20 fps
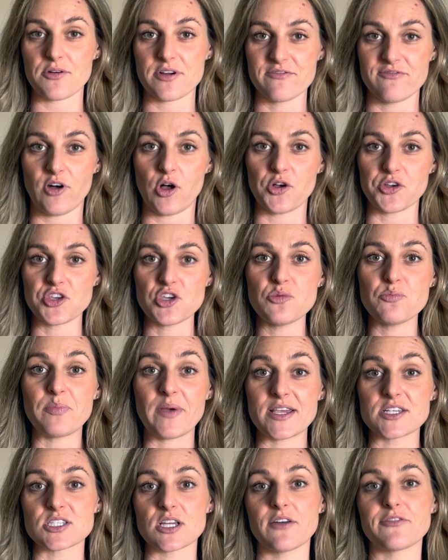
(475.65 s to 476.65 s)
volume
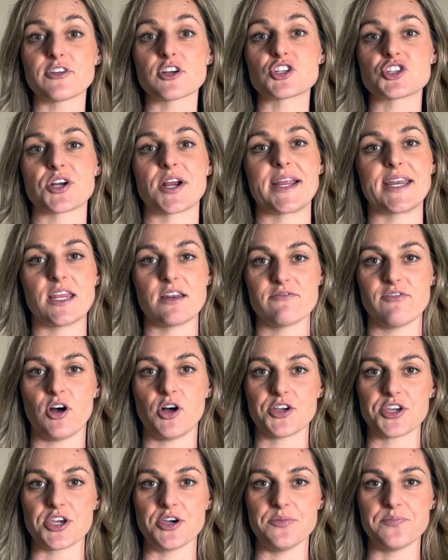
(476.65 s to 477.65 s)
based off your training
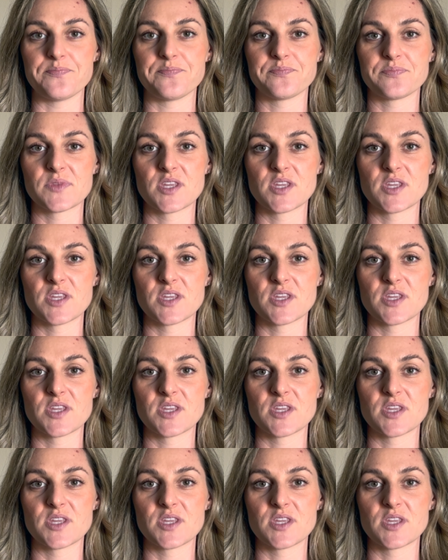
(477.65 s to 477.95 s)
volume.